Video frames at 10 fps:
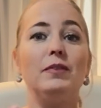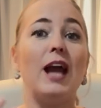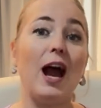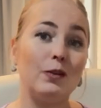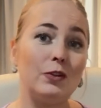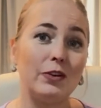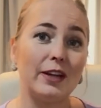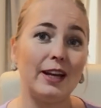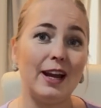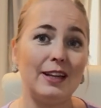how to
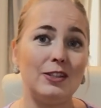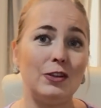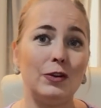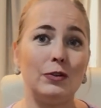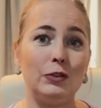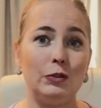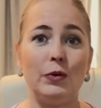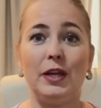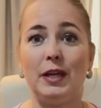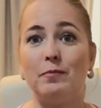organize your
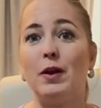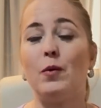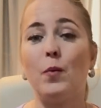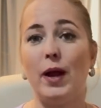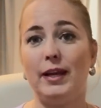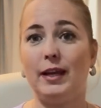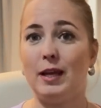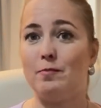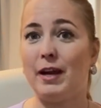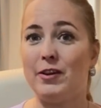dream wedding
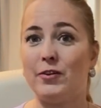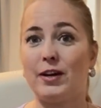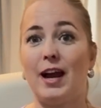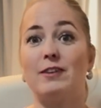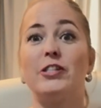in Mallorca.